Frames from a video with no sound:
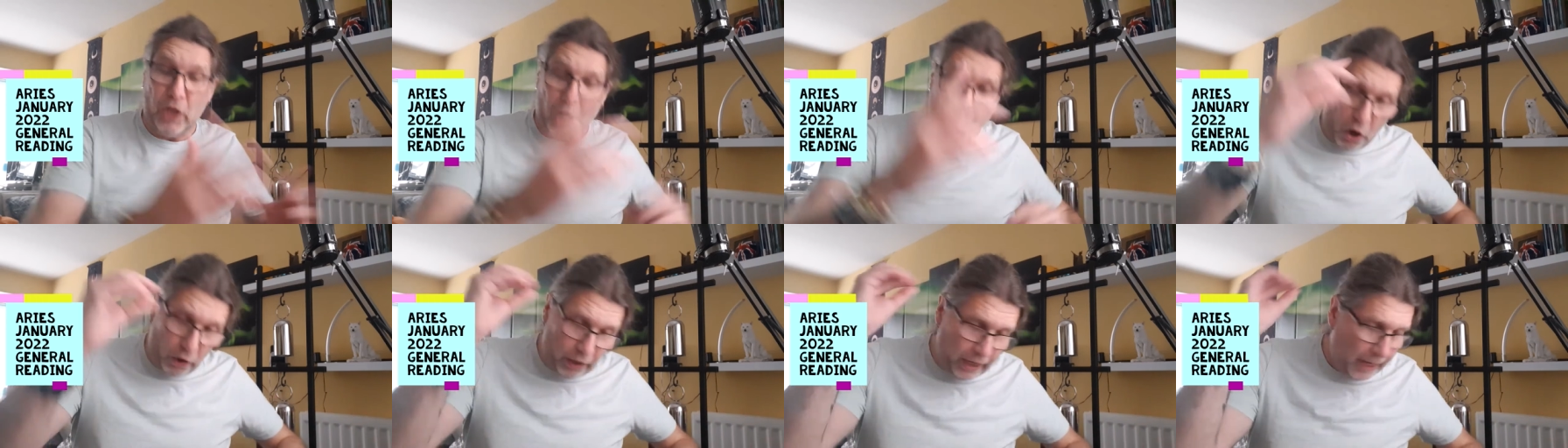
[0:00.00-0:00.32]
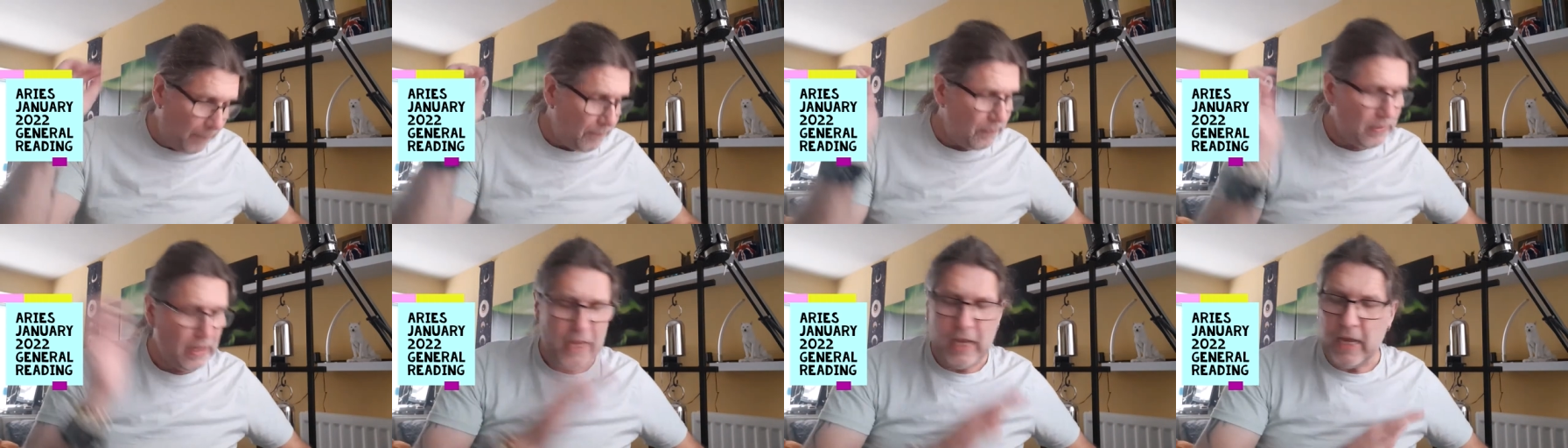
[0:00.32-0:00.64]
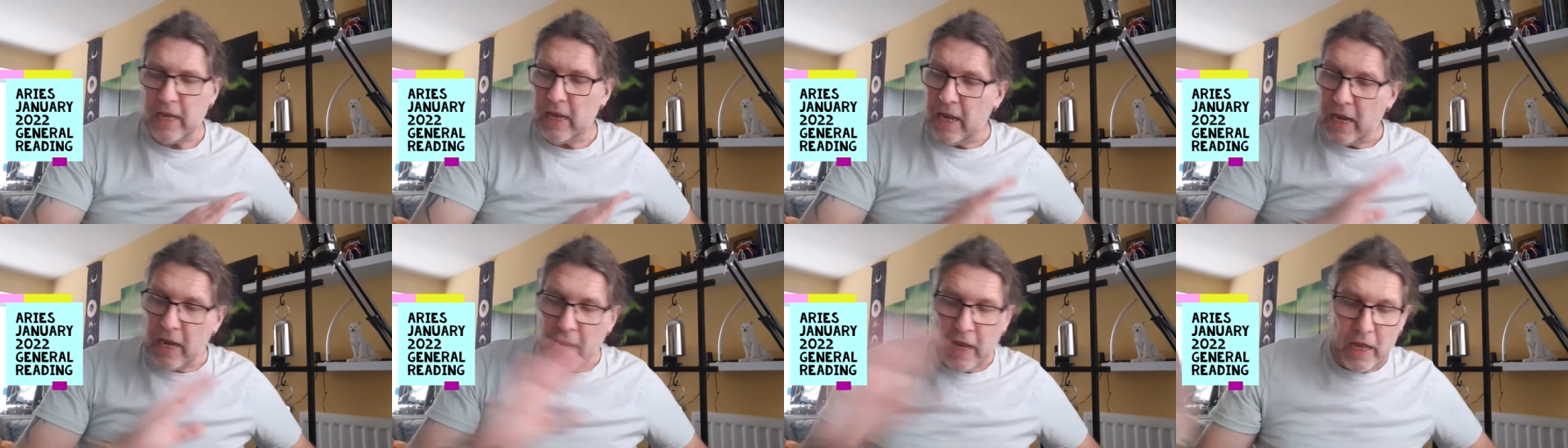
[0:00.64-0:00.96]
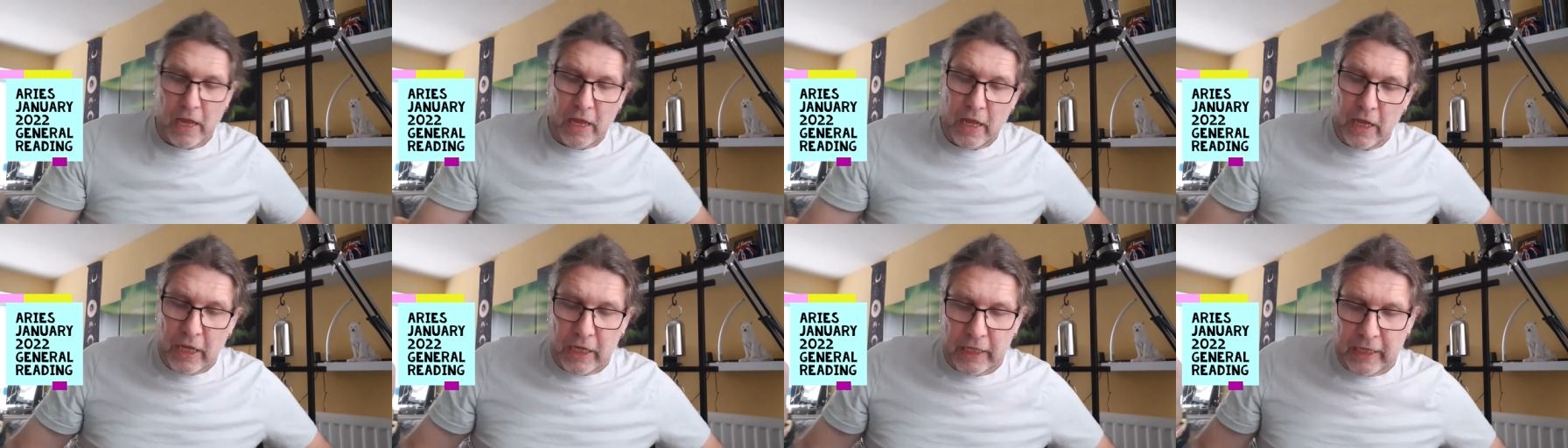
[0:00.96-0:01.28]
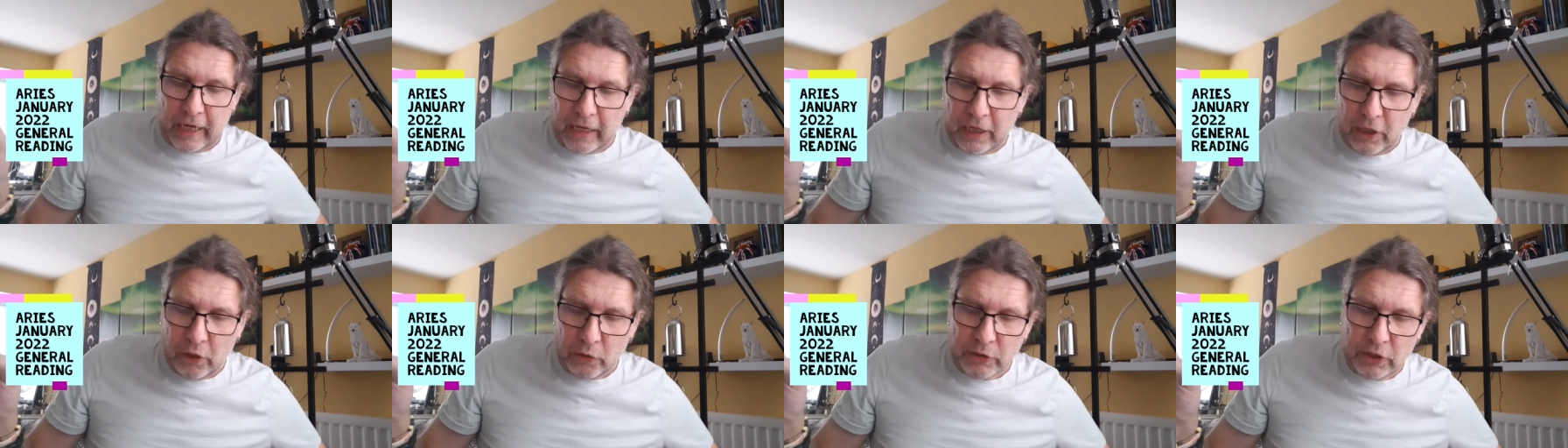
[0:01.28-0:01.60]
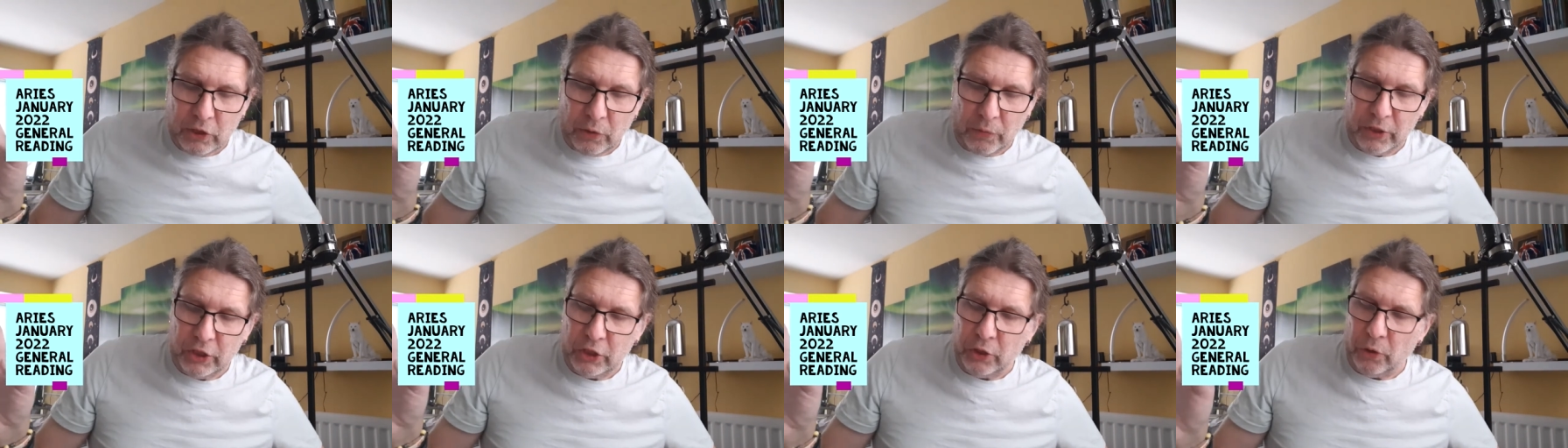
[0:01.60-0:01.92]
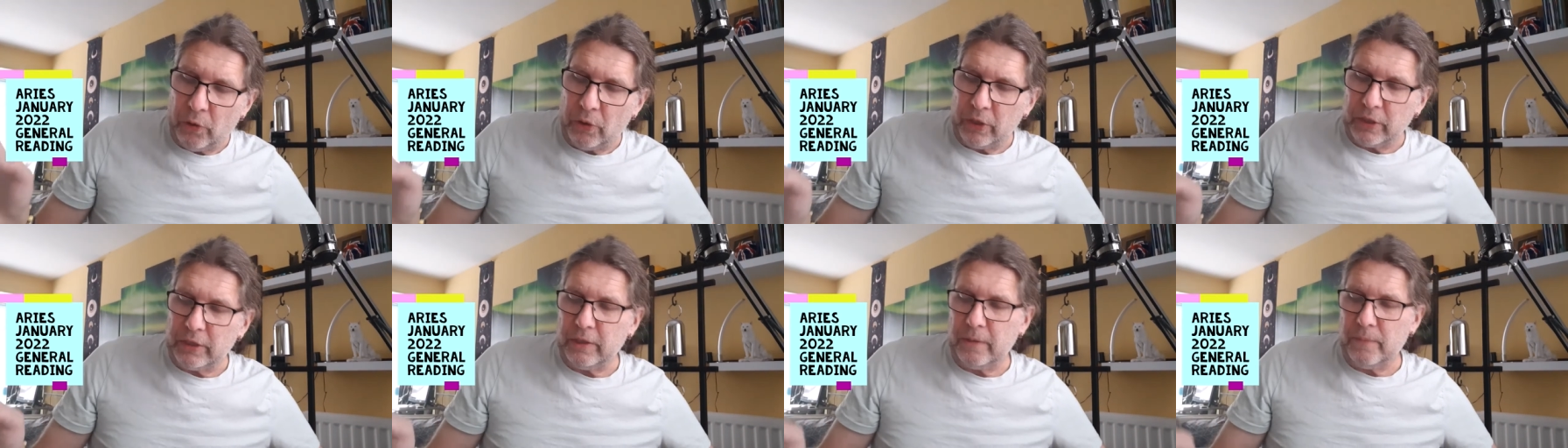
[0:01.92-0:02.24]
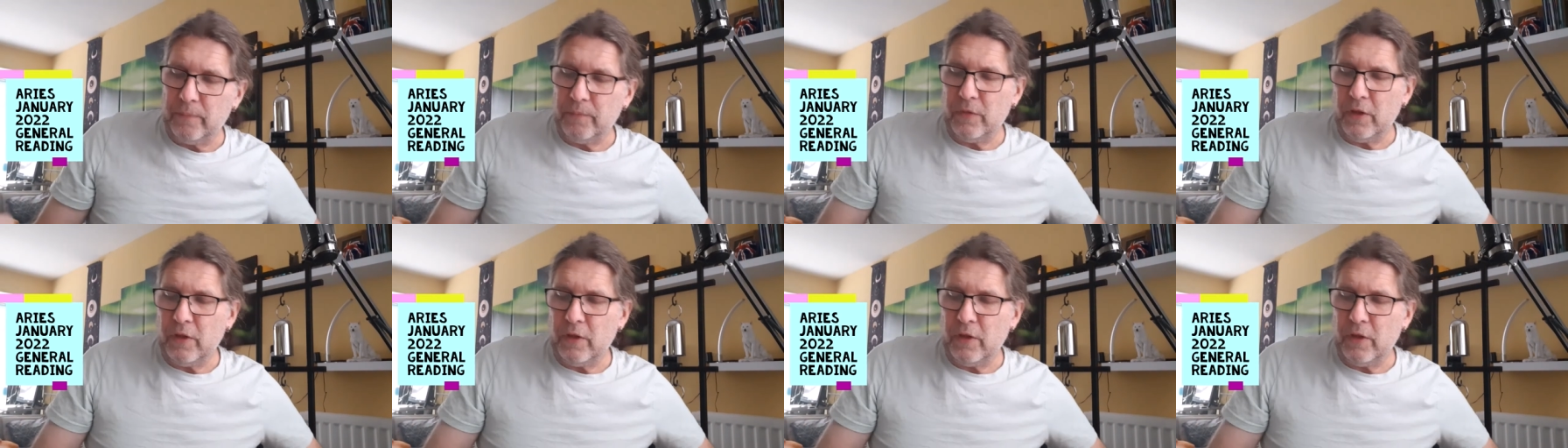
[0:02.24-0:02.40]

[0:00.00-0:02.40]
Okay, cut a long story short.